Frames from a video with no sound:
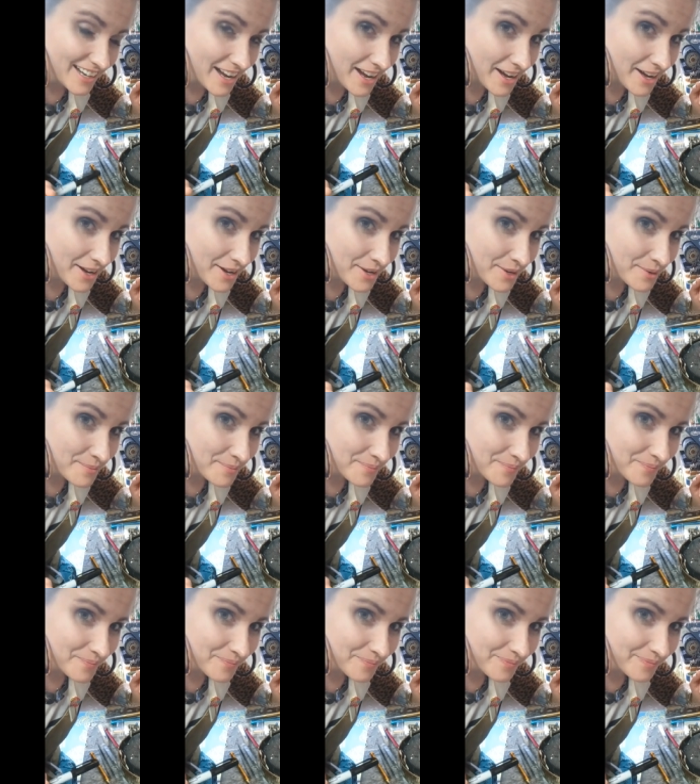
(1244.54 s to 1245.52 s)

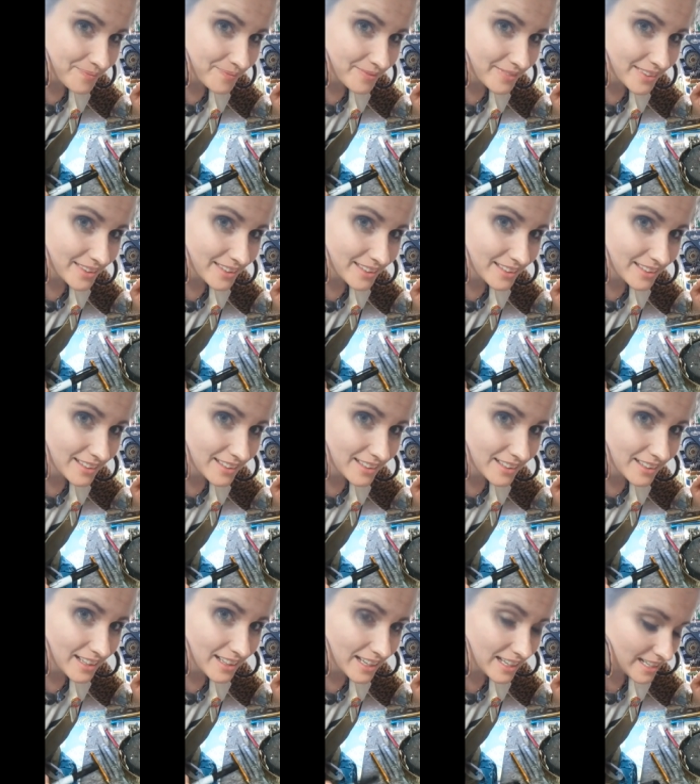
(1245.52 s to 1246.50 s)
um,
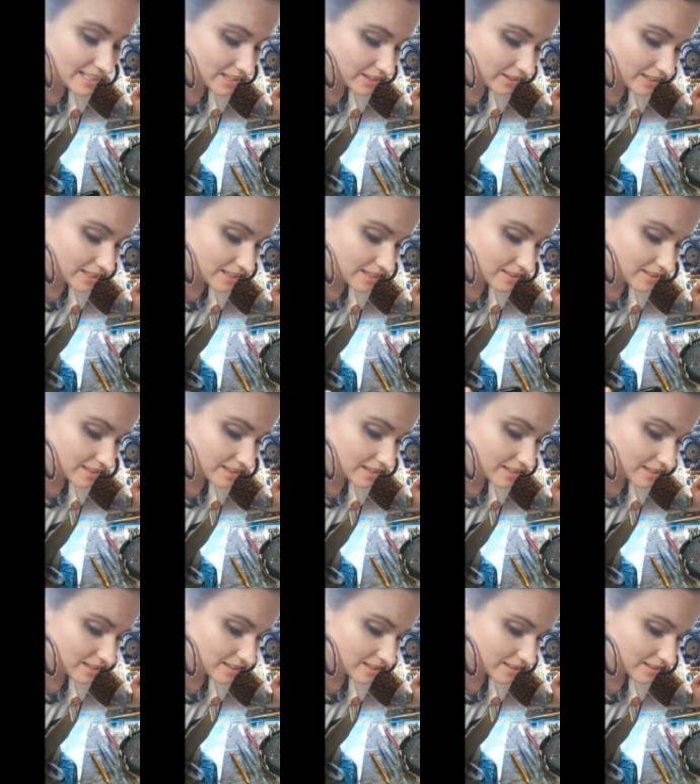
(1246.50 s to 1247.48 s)
annealing
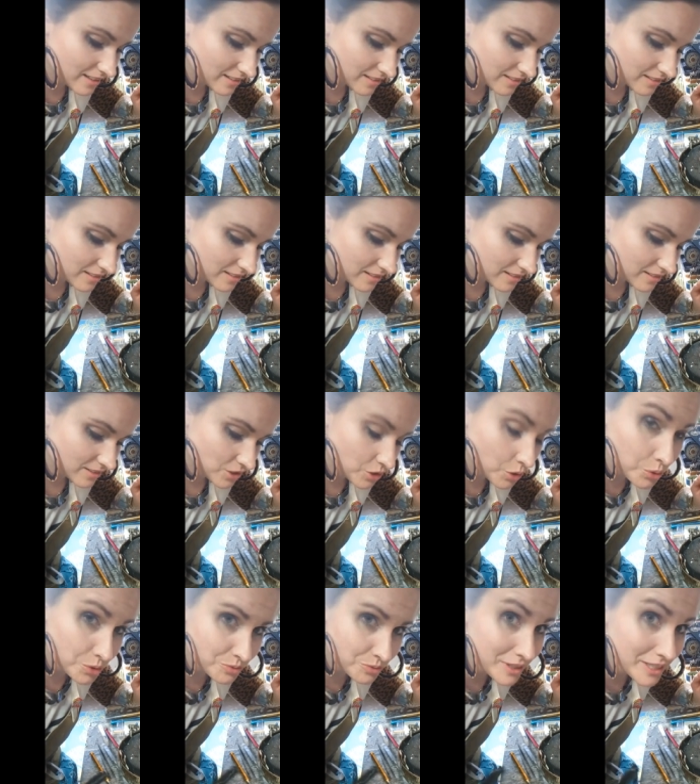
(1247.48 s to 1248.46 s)
the
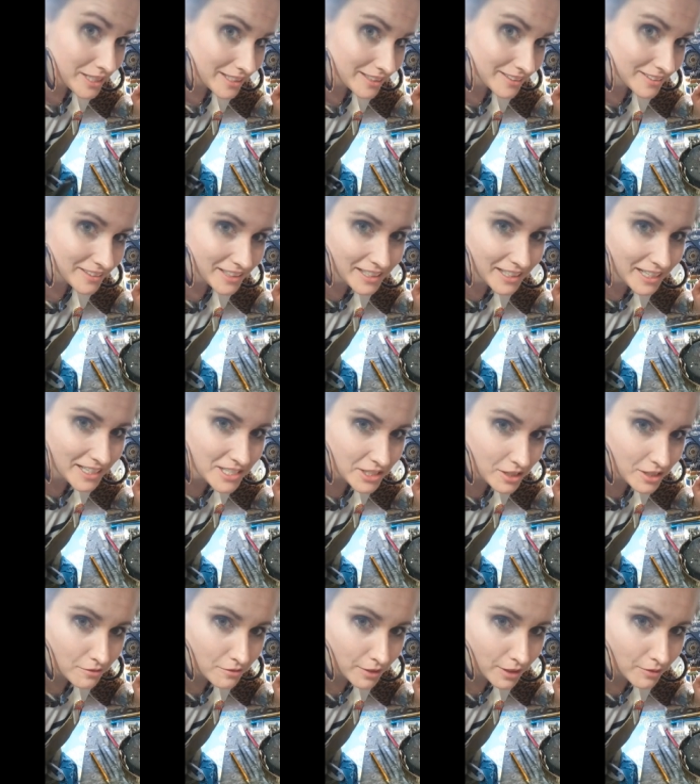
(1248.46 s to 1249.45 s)
gold ring and I
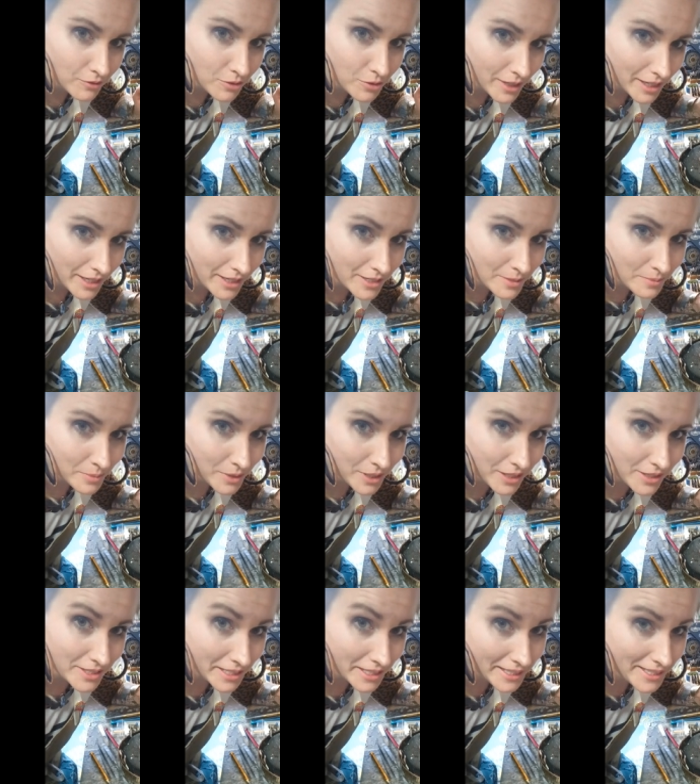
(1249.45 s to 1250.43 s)
did it in front of you guys
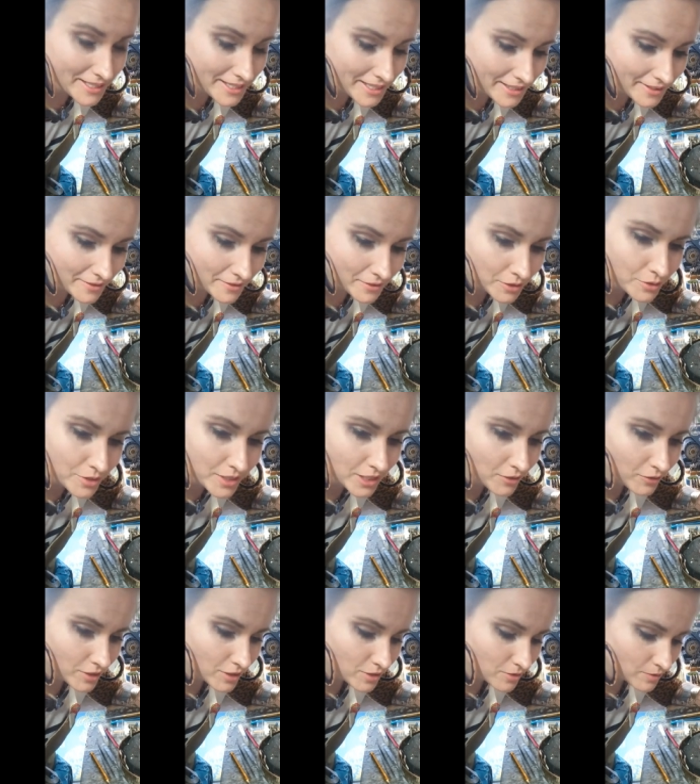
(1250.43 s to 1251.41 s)
because like I said, no
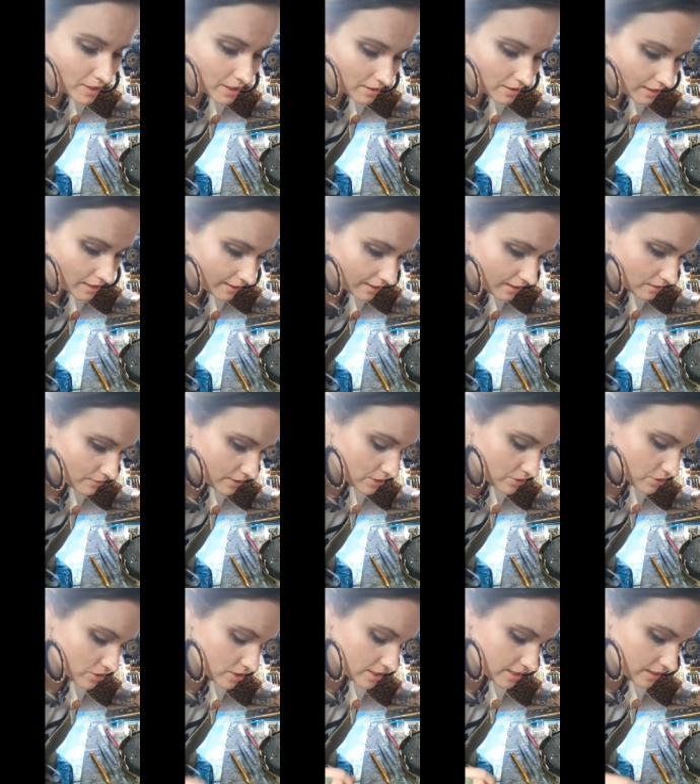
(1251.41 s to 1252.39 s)
secrets, right? I like
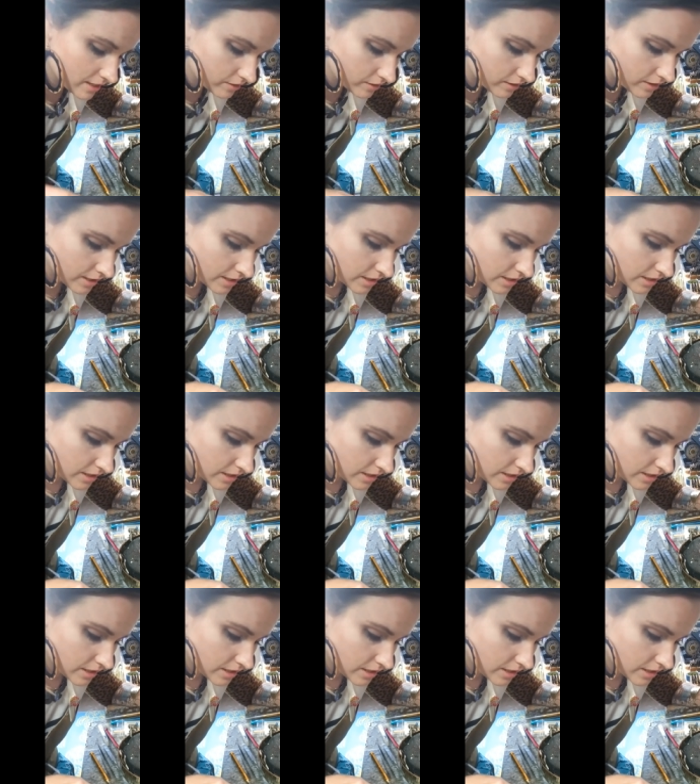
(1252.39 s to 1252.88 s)
adventures together.